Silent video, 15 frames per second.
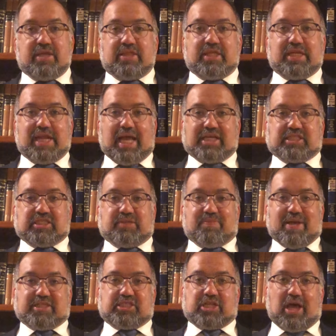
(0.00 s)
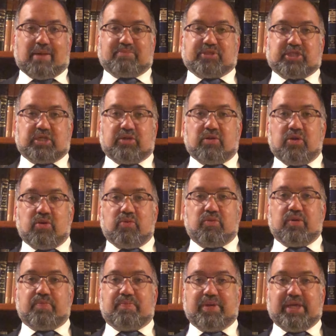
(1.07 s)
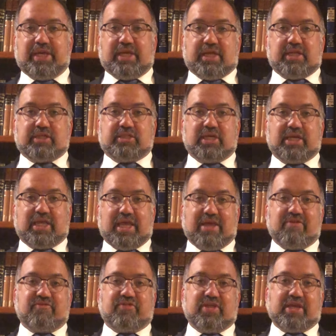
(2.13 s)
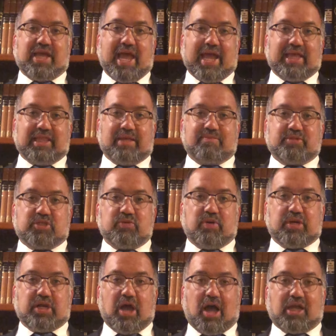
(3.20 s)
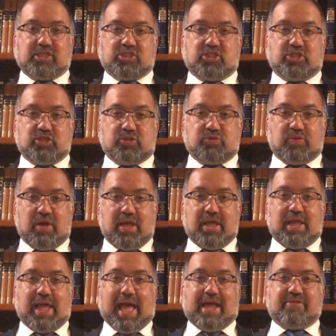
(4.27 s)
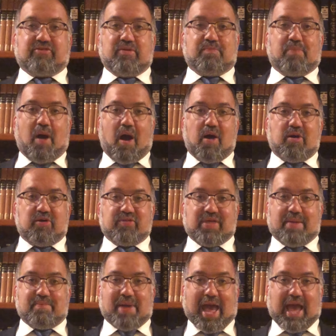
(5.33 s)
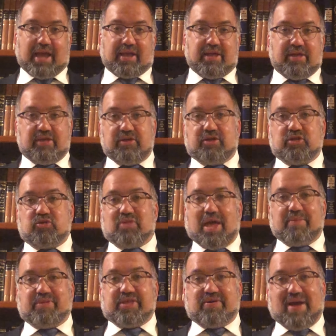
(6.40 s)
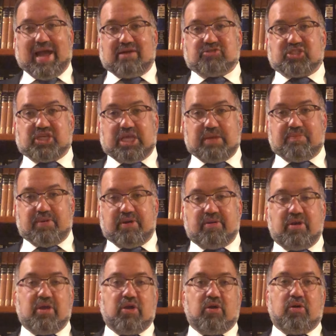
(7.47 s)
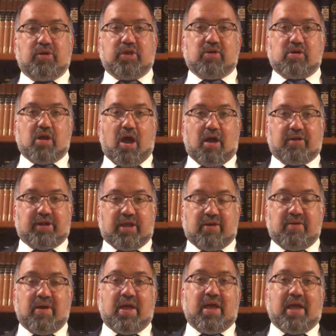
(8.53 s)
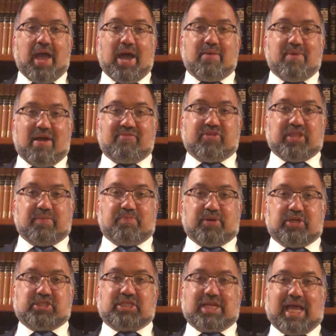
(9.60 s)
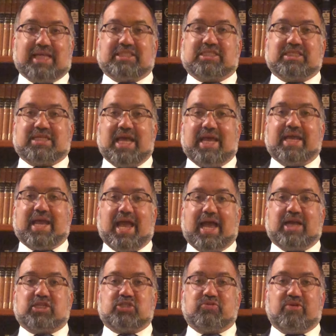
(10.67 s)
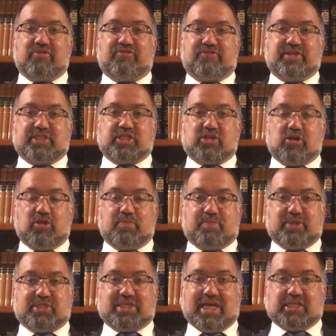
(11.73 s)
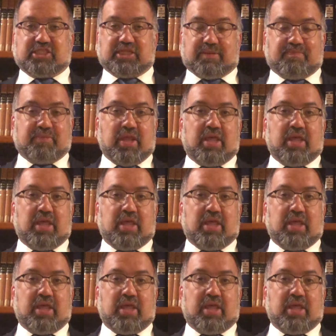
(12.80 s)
The next best option would be to give the keilim to a non-Jew and to borrow them back. You can do that with your housekeeper or your gardener. However, the person has to take actual physical possession.